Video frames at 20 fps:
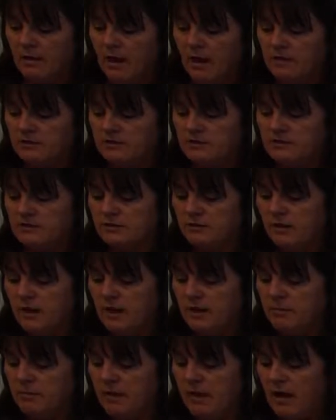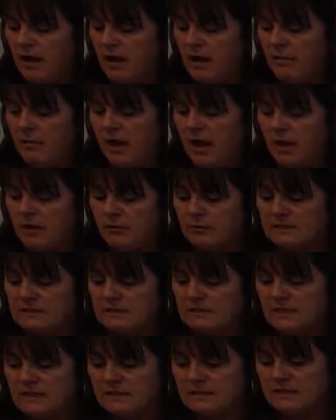I'll describe how to
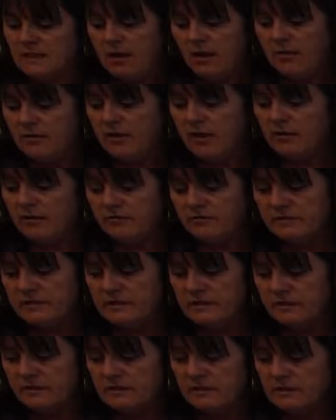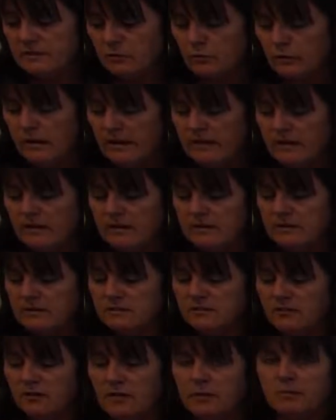assess a healthcare facility's
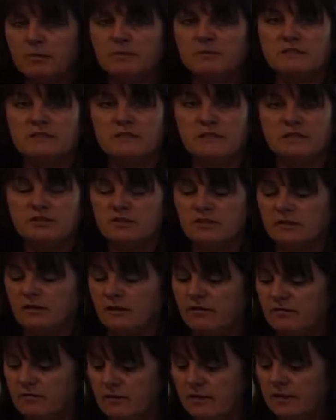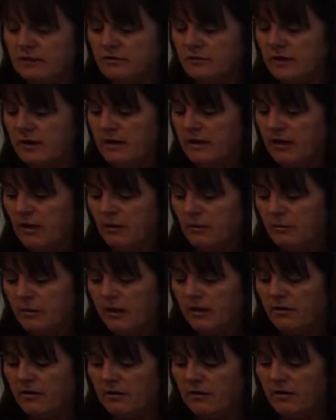readiness for implementation of electronic health
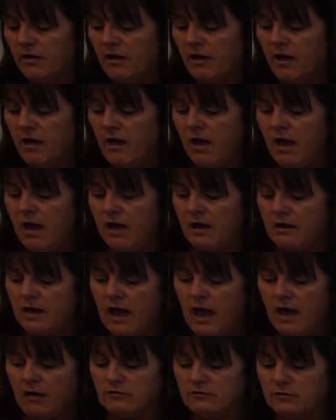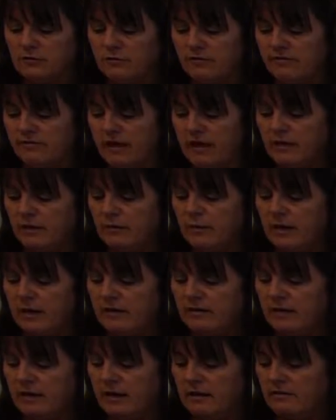record, how to
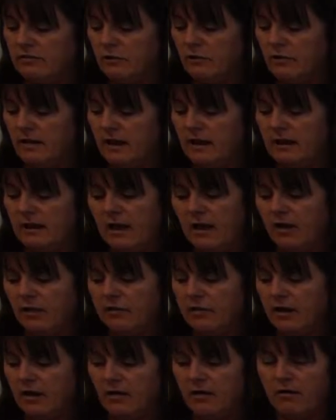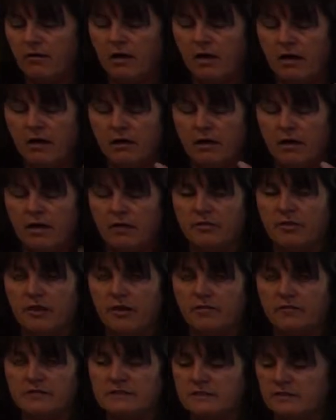evaluate and create a
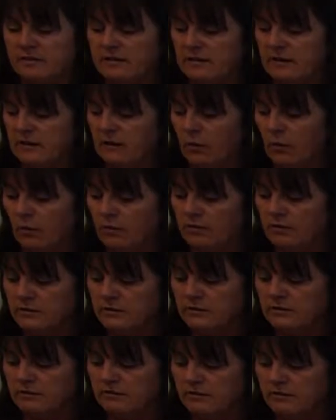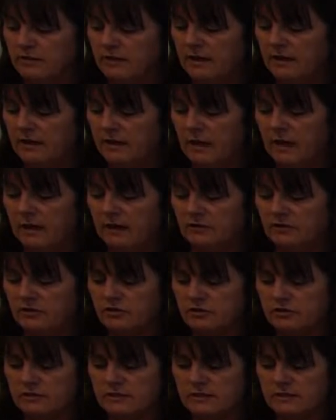healthcare facility goals for the
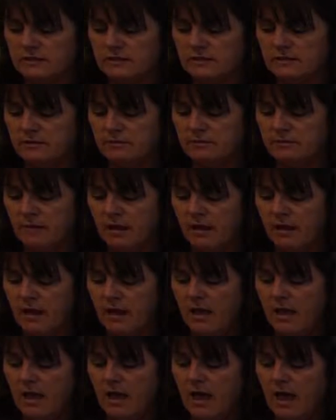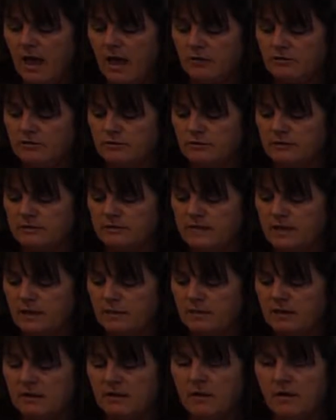HR system, how to
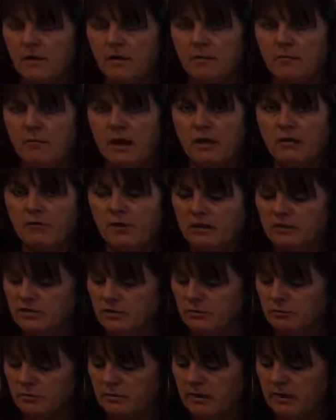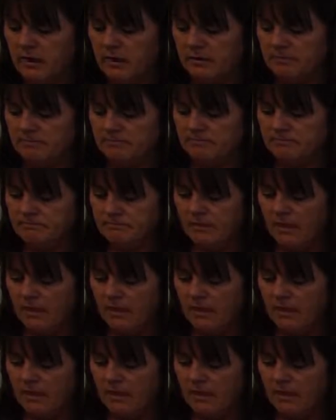examine a migration plan.